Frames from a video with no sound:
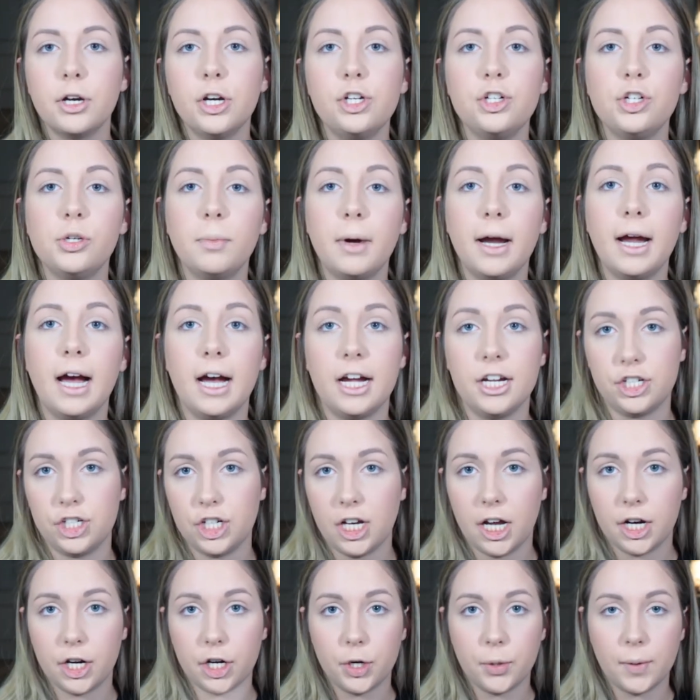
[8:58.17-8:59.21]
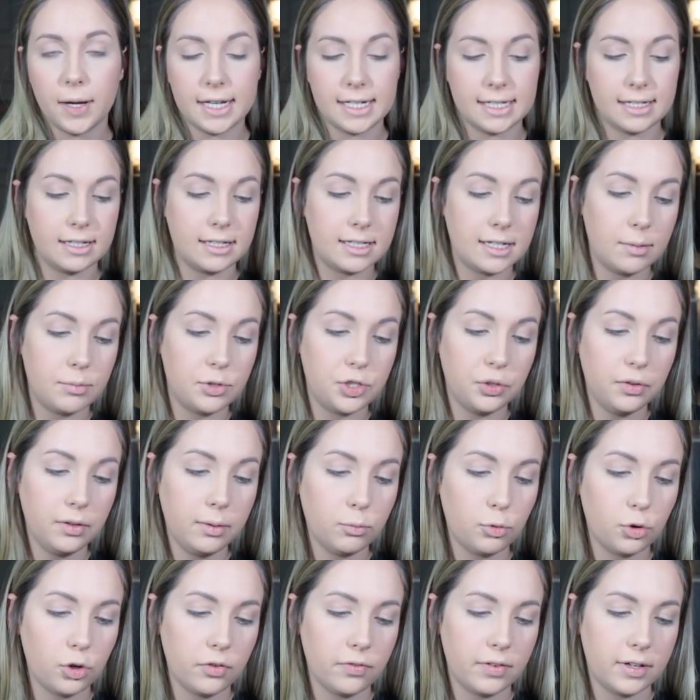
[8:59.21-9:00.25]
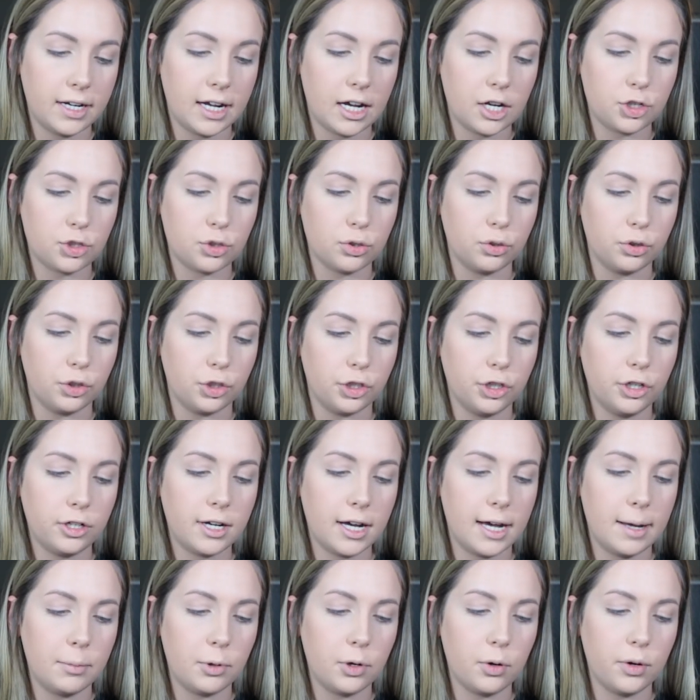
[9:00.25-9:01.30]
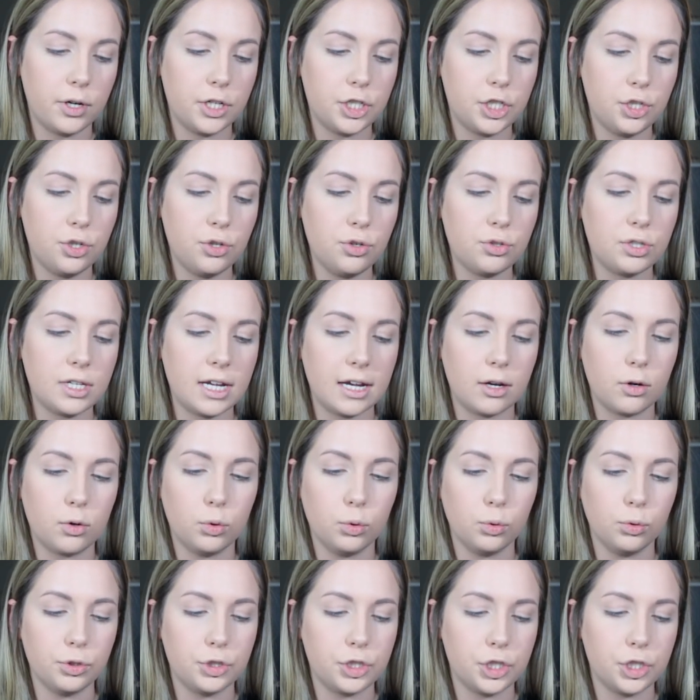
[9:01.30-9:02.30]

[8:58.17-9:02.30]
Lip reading: going to do my eyeshadow, and since I'm doing more of a natural look, I'm going to use a cool